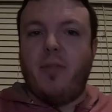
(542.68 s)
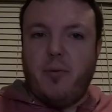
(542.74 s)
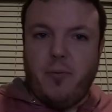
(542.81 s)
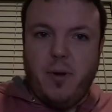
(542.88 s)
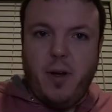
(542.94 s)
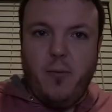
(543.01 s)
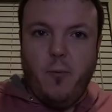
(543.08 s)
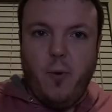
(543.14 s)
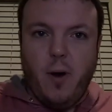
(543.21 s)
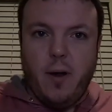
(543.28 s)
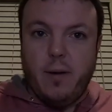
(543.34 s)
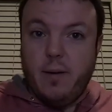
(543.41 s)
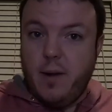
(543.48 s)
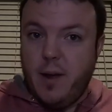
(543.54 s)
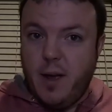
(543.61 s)
a
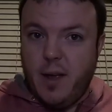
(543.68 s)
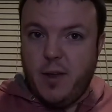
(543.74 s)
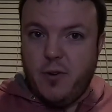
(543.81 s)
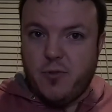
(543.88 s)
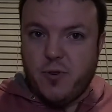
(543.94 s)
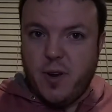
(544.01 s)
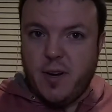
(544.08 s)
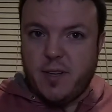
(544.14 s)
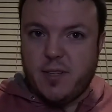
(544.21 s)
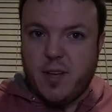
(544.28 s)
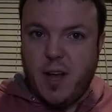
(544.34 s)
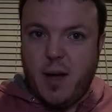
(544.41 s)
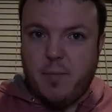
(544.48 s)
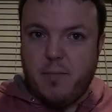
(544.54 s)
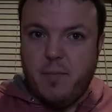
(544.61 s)
3-on-1 and you're trying to
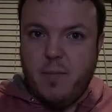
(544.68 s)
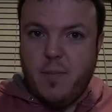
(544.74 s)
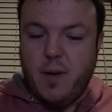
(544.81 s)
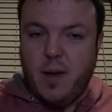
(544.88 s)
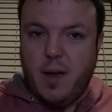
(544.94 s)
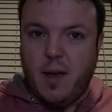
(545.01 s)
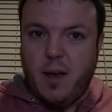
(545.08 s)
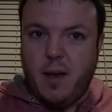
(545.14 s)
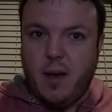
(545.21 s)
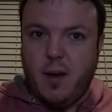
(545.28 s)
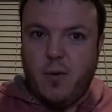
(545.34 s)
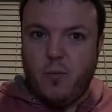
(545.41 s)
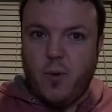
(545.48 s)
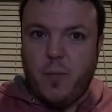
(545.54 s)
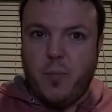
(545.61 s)
stop
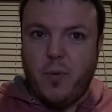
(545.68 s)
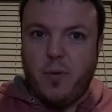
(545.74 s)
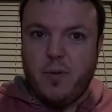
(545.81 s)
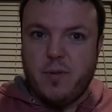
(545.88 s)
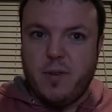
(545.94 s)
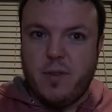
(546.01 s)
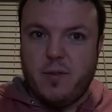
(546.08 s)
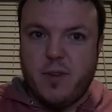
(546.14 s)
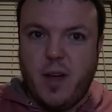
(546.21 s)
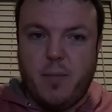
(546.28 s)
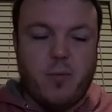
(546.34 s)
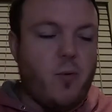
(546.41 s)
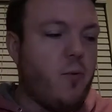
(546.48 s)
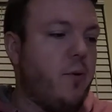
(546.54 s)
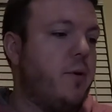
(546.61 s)
a ripper to the
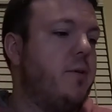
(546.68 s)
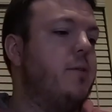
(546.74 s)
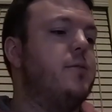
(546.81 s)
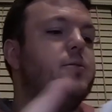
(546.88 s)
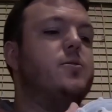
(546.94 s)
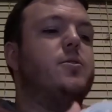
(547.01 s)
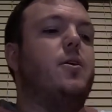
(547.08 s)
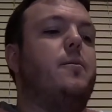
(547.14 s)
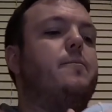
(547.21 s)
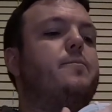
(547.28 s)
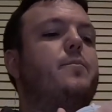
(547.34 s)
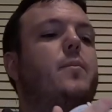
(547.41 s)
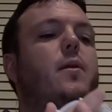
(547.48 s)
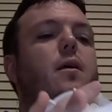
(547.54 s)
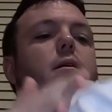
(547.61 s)
top corner. So
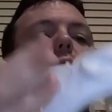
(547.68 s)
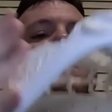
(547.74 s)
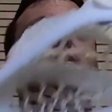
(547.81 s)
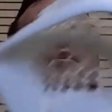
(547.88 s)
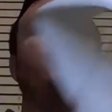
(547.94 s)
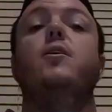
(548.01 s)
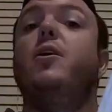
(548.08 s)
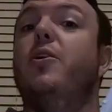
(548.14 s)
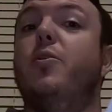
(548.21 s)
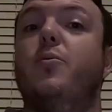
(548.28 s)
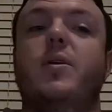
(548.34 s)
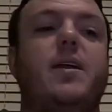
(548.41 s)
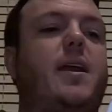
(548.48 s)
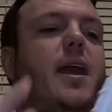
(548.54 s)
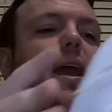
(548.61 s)
you do
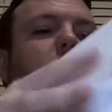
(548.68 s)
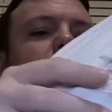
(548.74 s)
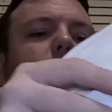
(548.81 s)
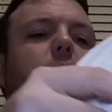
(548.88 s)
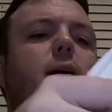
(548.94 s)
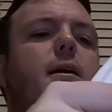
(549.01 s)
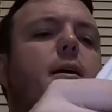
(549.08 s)
what you can.